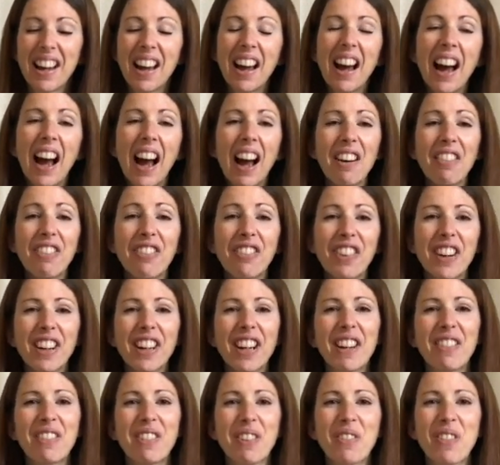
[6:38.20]
Have fun,
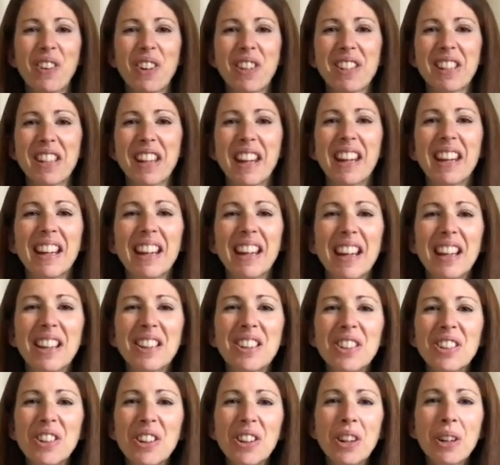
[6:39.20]
everybody.
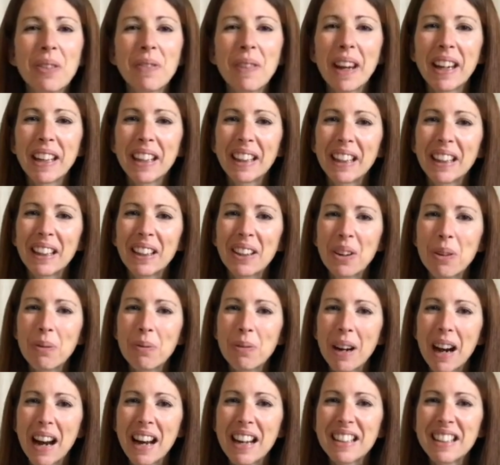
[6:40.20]
Enjoy making your
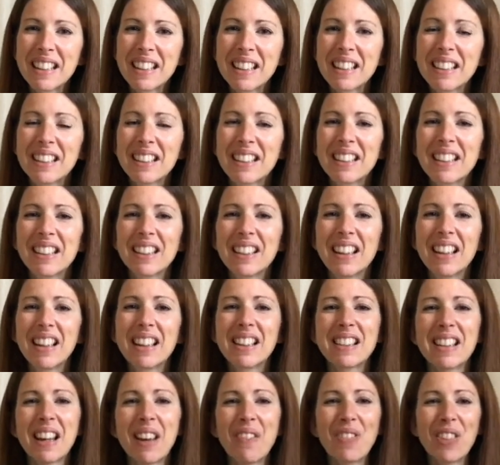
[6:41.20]
bread.
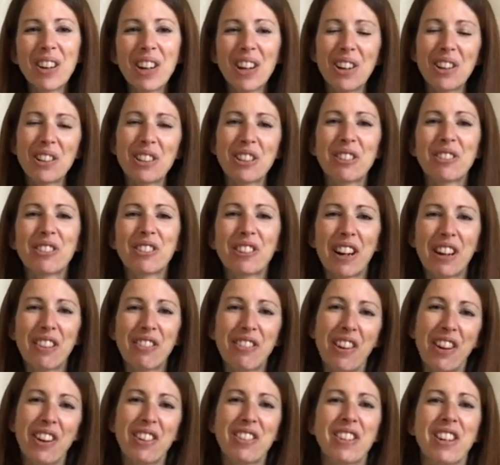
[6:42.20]
Send me lots of great
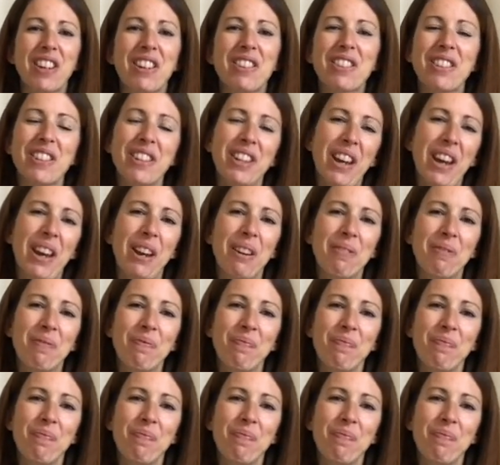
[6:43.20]
photos too.